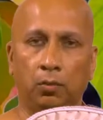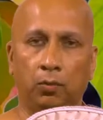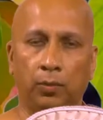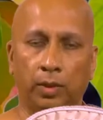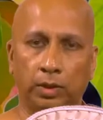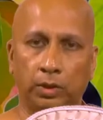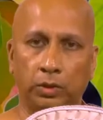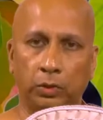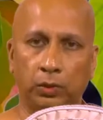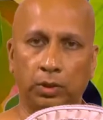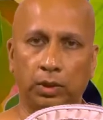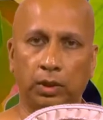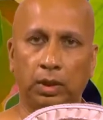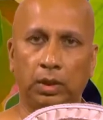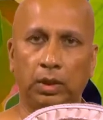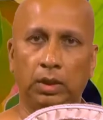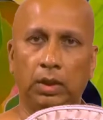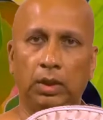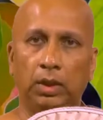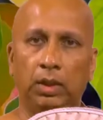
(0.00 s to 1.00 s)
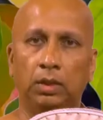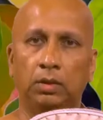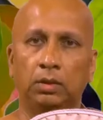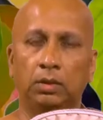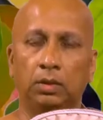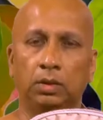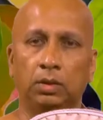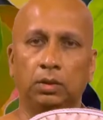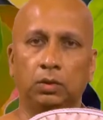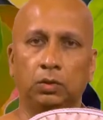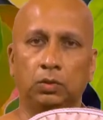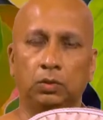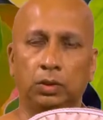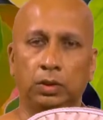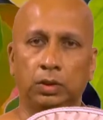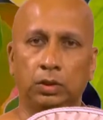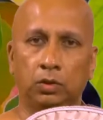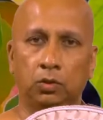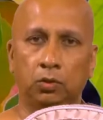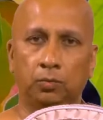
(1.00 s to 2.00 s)
What you need is, you
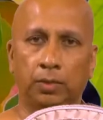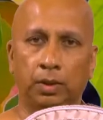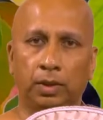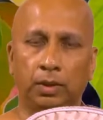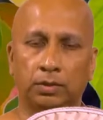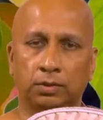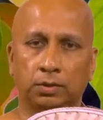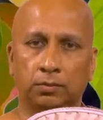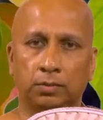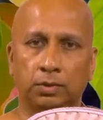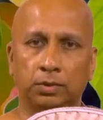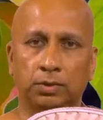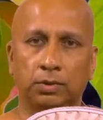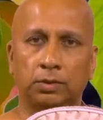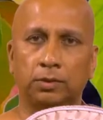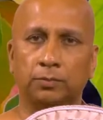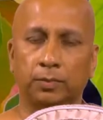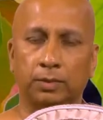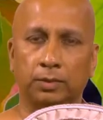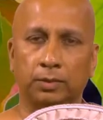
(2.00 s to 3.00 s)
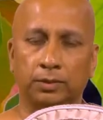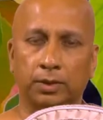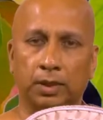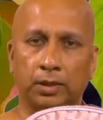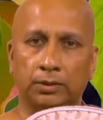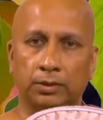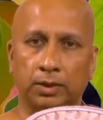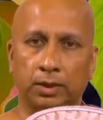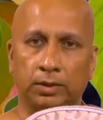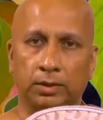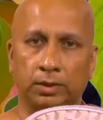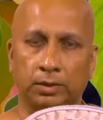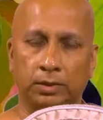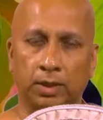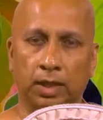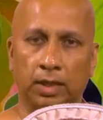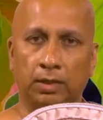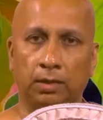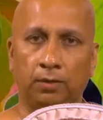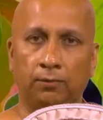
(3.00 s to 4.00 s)
need to make some adjustments, as I
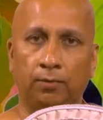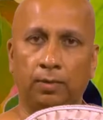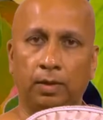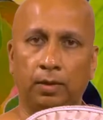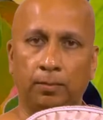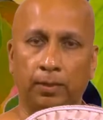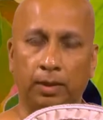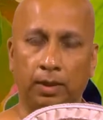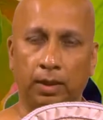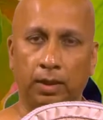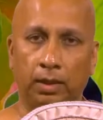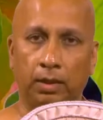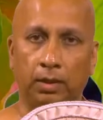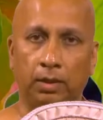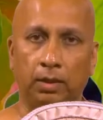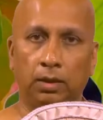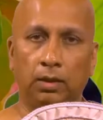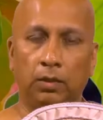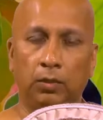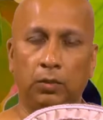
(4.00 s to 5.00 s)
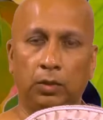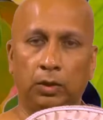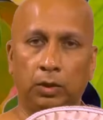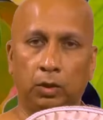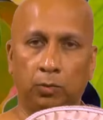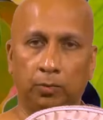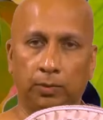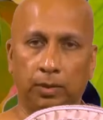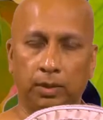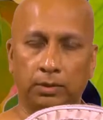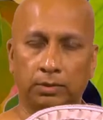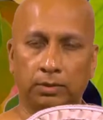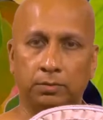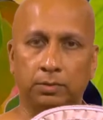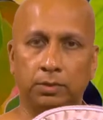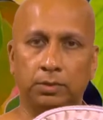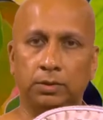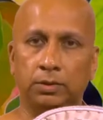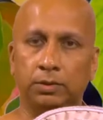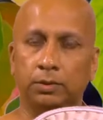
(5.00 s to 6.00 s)
said at the very beginning. You need to make
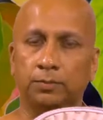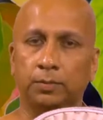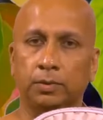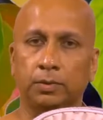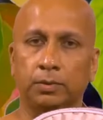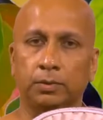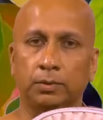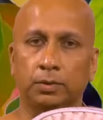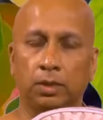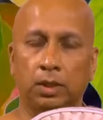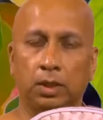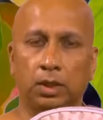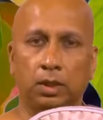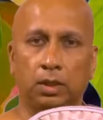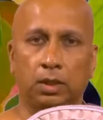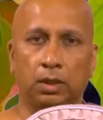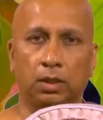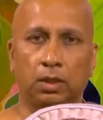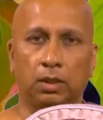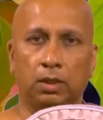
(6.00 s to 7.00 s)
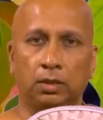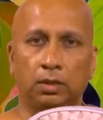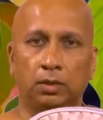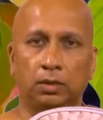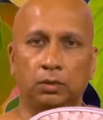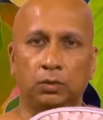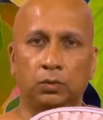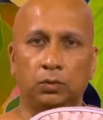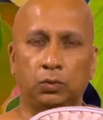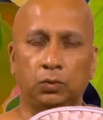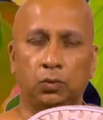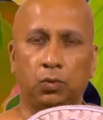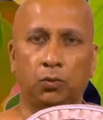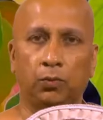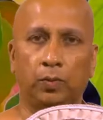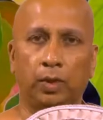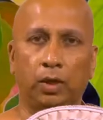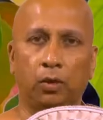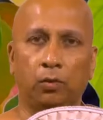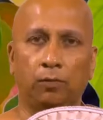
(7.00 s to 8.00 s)
some adjustments to your
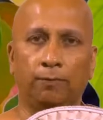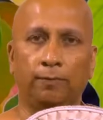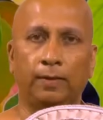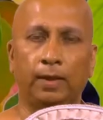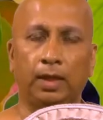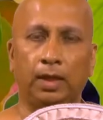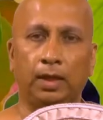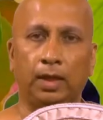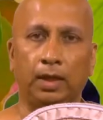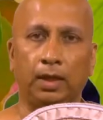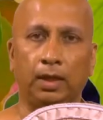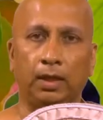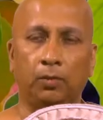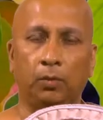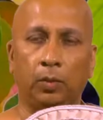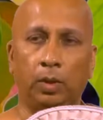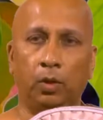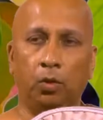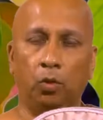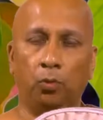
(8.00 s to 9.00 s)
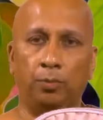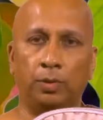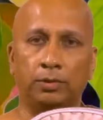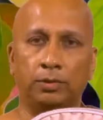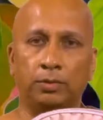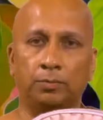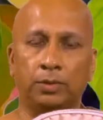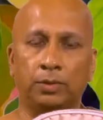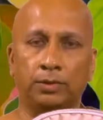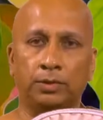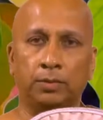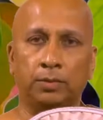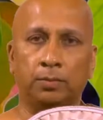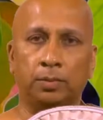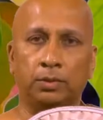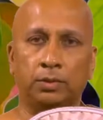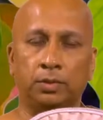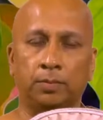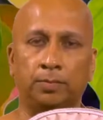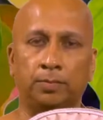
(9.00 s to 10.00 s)
way of thinking, way of
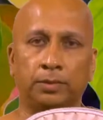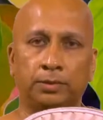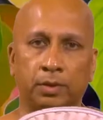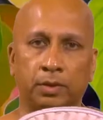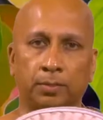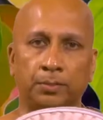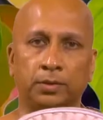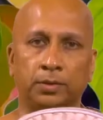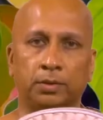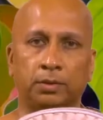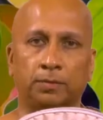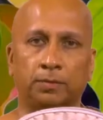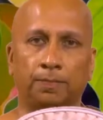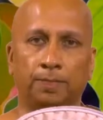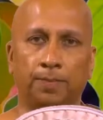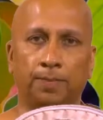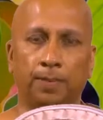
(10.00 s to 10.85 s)
perception.